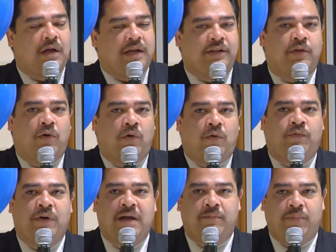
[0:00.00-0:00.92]
in the
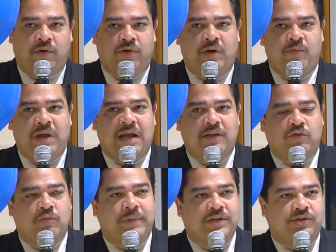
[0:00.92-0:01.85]
old five order. We have
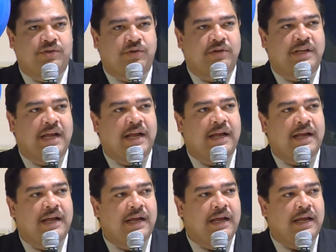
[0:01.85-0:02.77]
to make sure
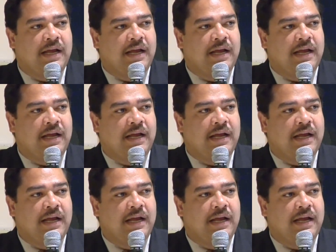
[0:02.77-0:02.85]
that